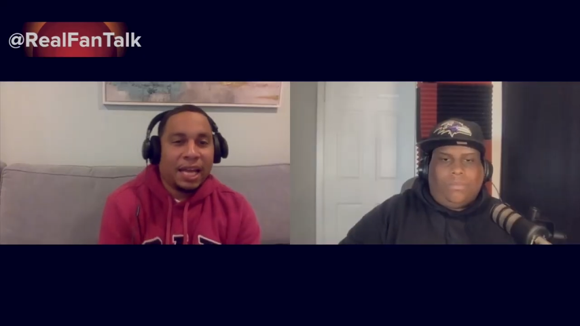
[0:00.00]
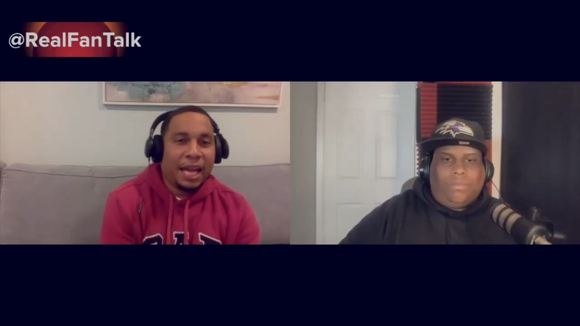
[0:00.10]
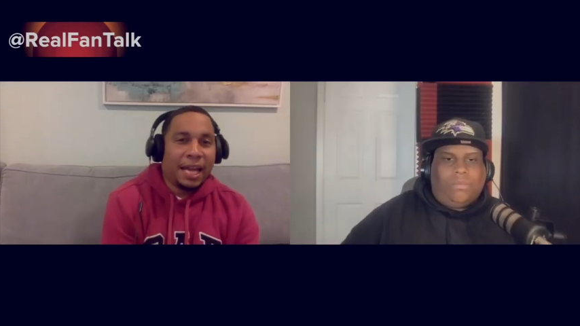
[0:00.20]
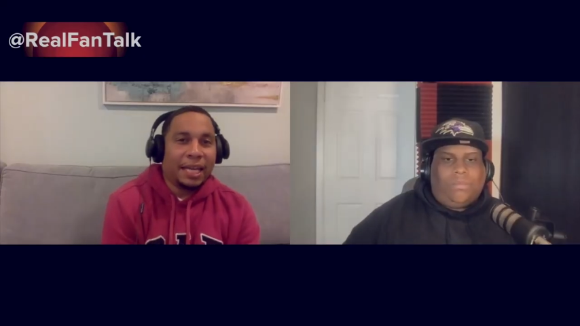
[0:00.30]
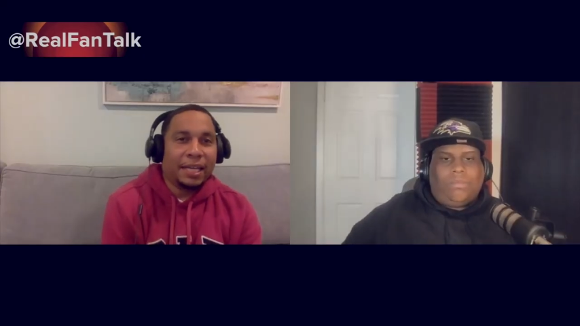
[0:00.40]

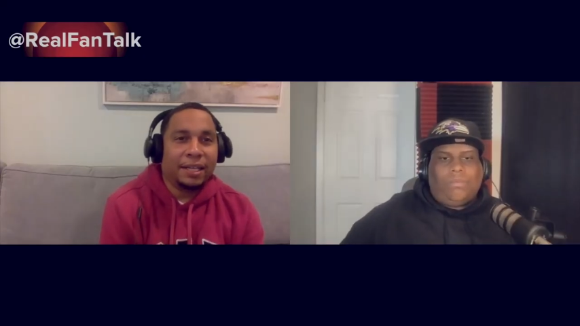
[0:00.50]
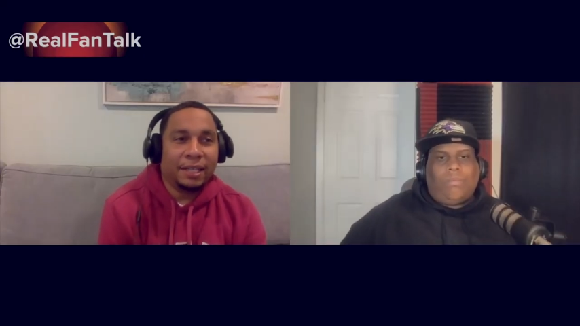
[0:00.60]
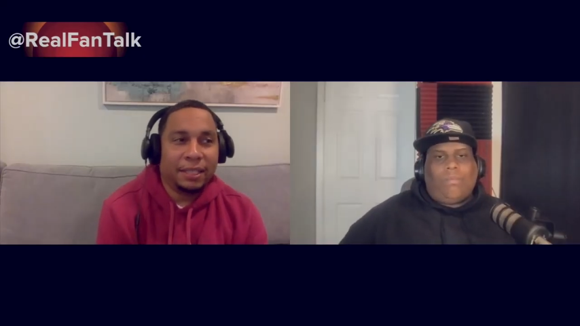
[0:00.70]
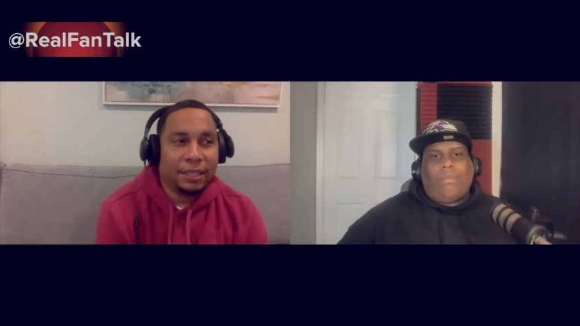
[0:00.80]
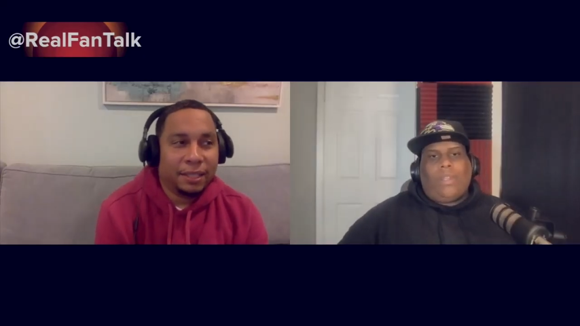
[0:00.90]
Speaker 1: And
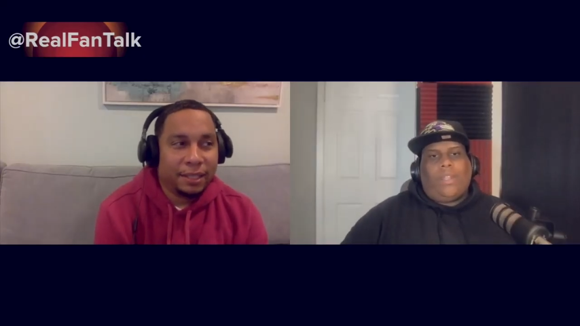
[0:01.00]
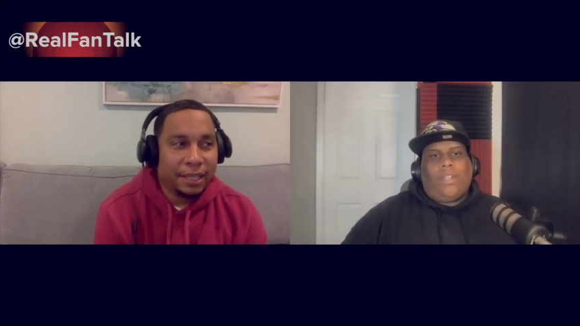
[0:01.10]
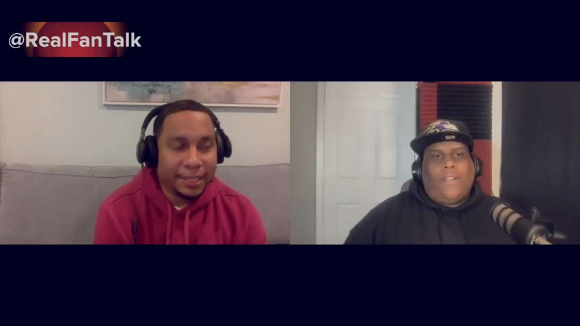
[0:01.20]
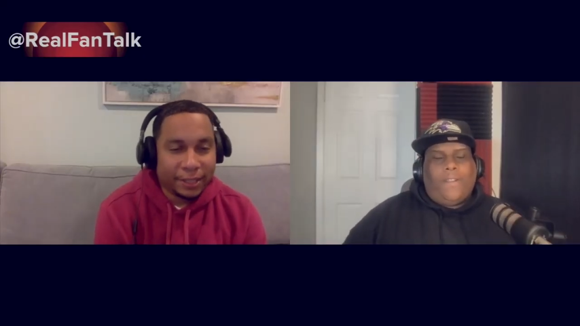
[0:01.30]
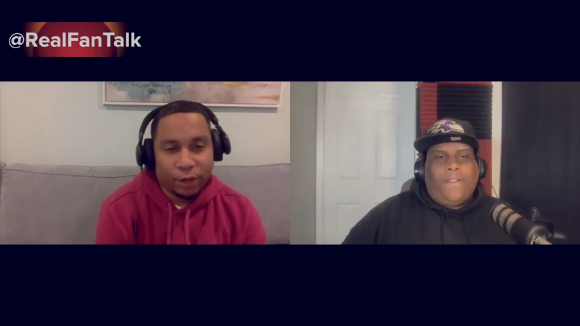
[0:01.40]
uh,
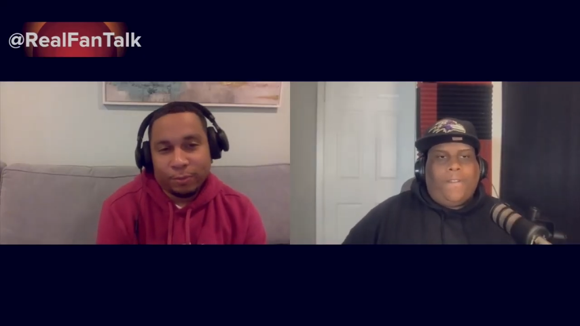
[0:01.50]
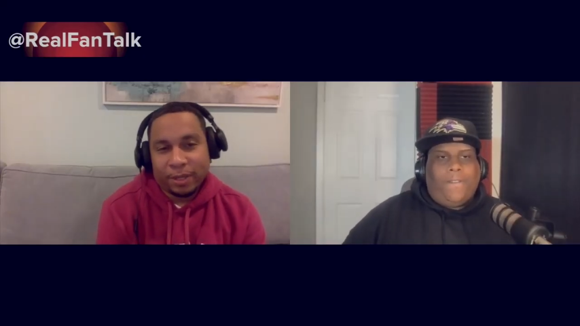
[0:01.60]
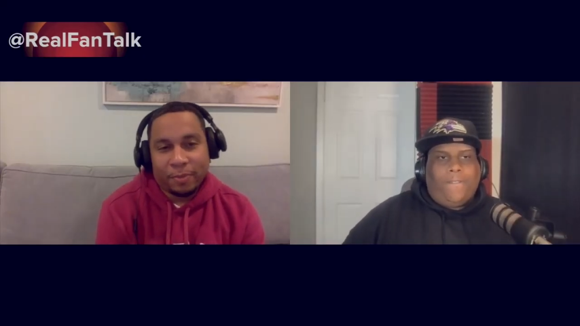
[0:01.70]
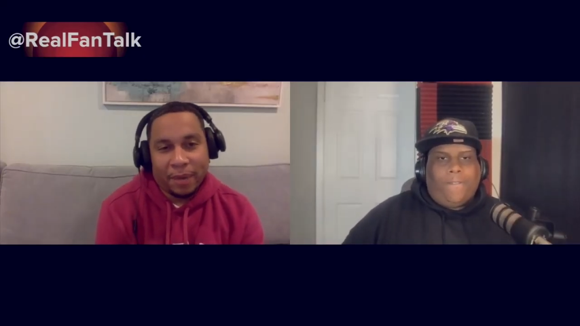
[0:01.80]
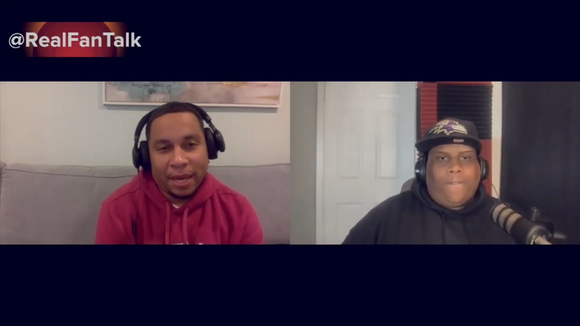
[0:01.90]
in terms of the
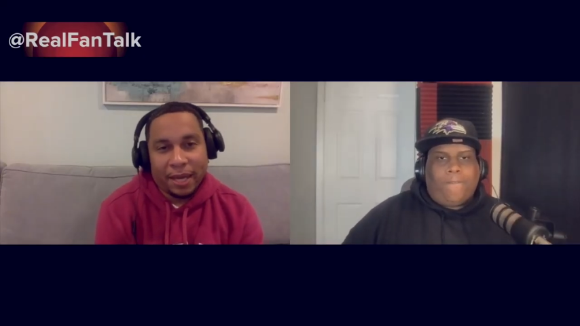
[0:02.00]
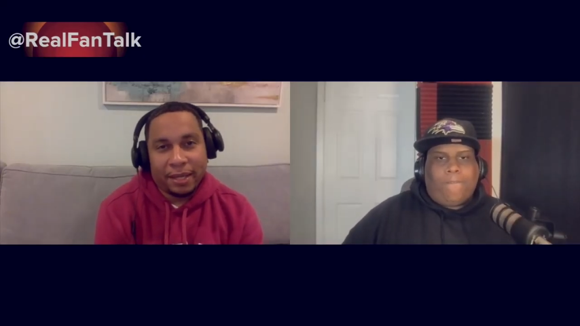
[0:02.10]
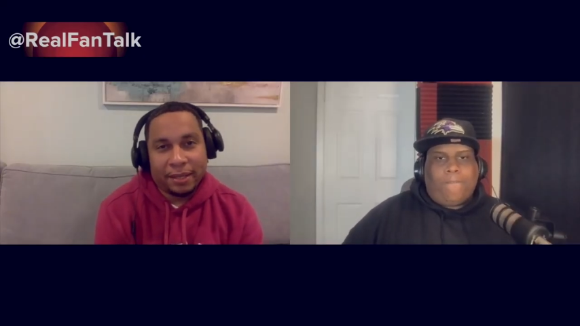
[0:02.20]
pay,